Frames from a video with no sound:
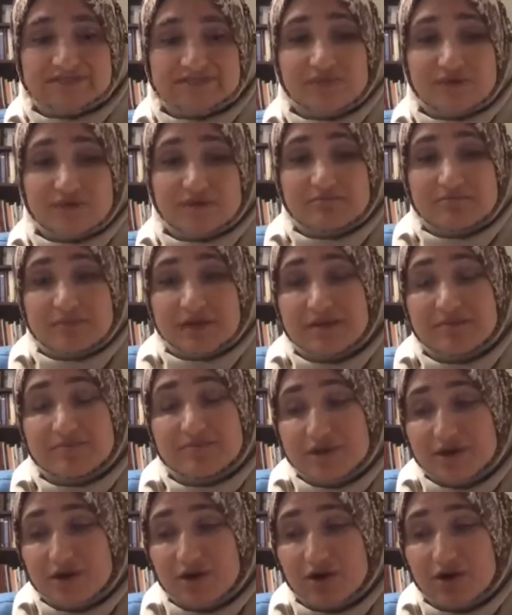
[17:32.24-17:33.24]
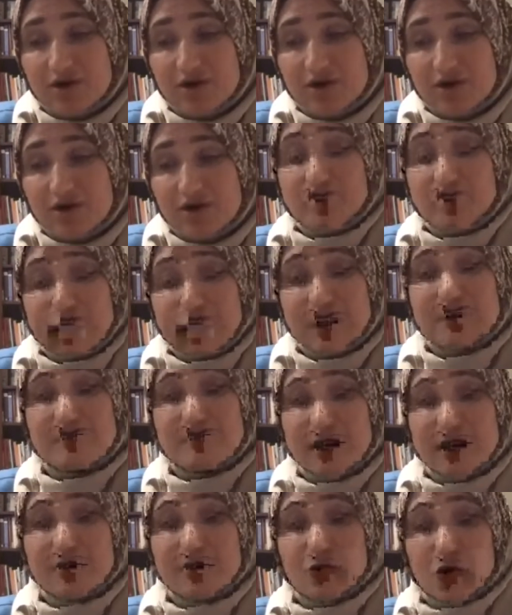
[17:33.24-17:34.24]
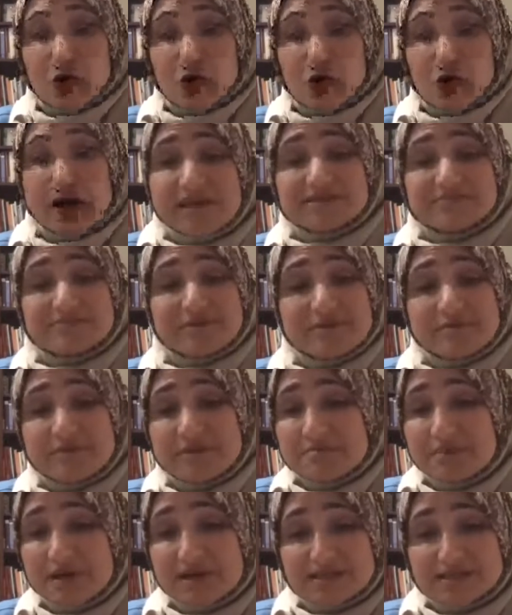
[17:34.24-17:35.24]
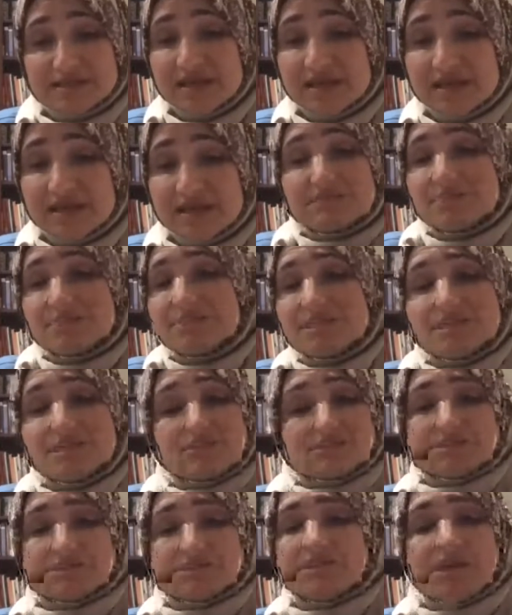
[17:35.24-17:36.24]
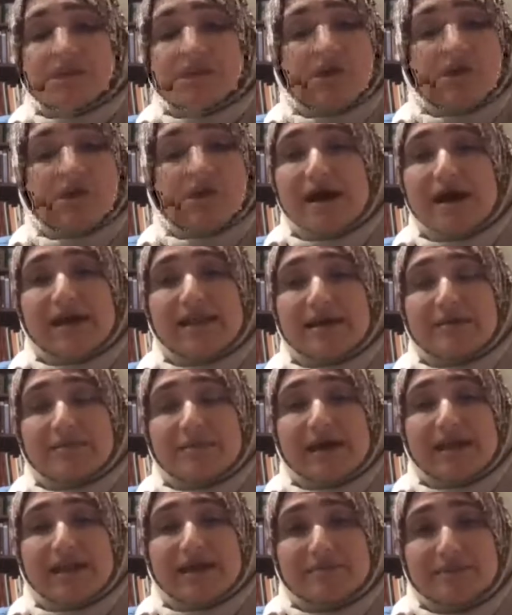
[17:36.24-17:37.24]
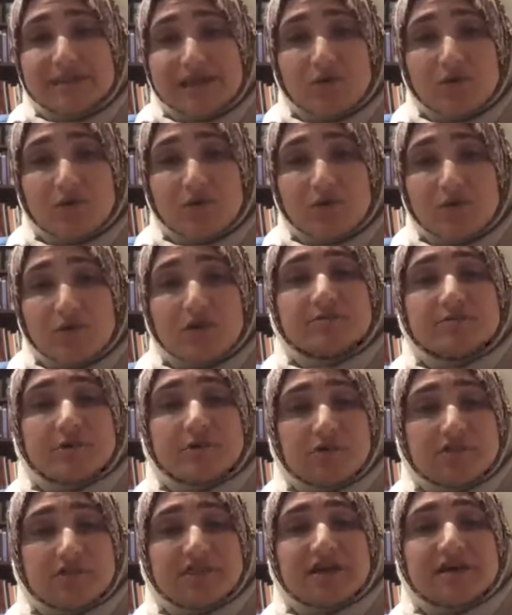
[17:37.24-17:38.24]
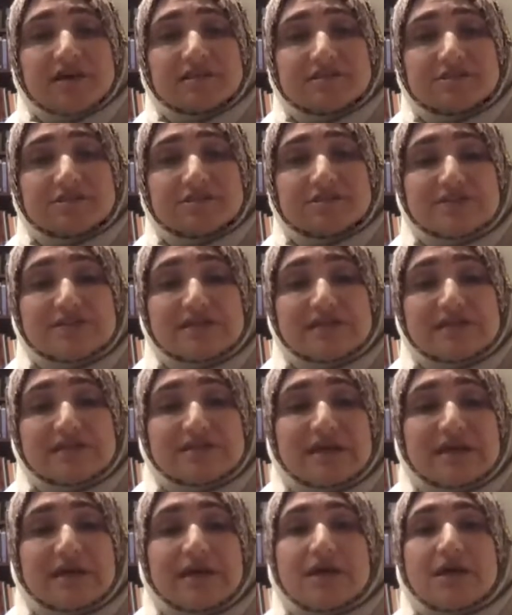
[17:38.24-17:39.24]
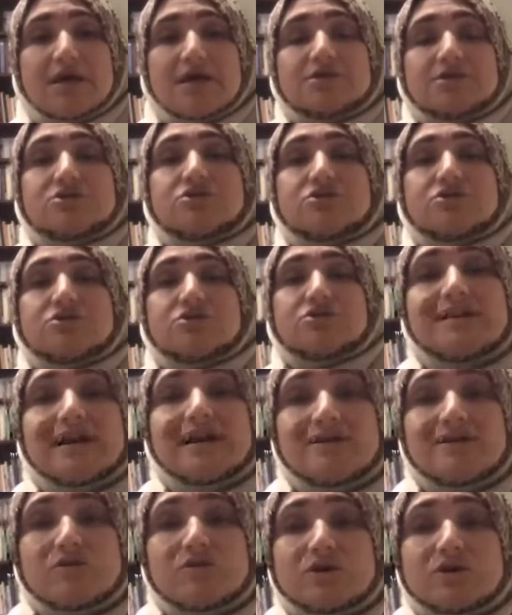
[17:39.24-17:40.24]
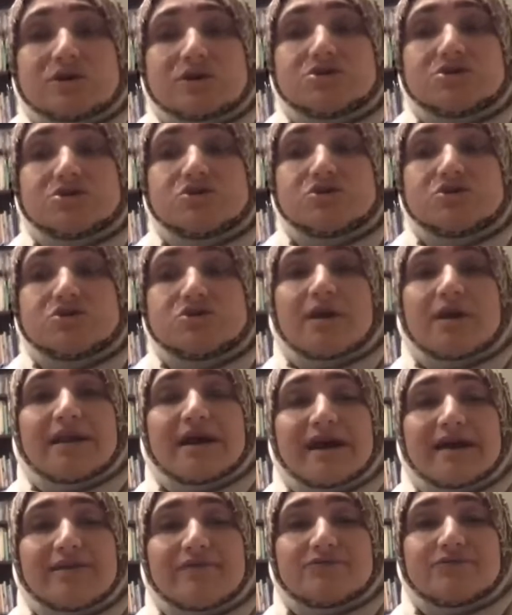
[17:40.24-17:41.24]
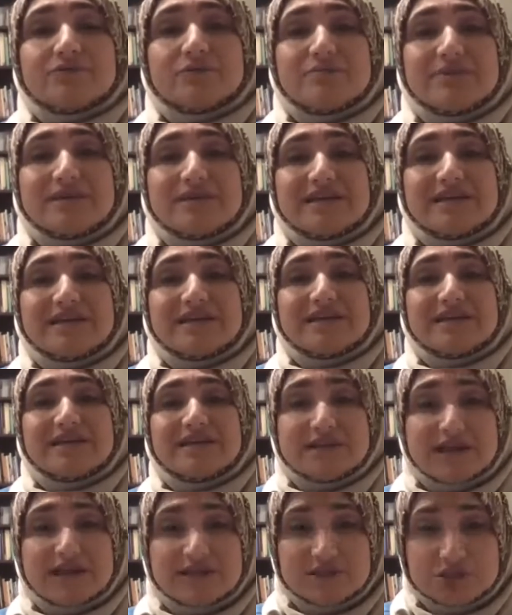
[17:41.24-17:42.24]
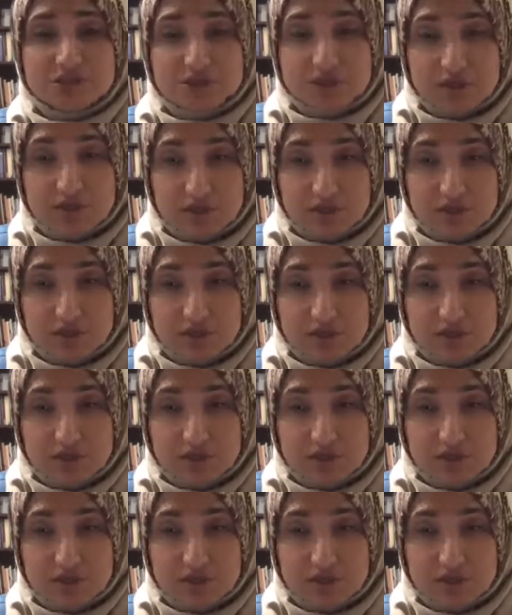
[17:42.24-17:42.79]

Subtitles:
might be on for many, many more weeks, maybe months, maybe years, Allahu A'lam. And I'm now comfortable with that uncertainty. So in other words, you're going to have to be intentional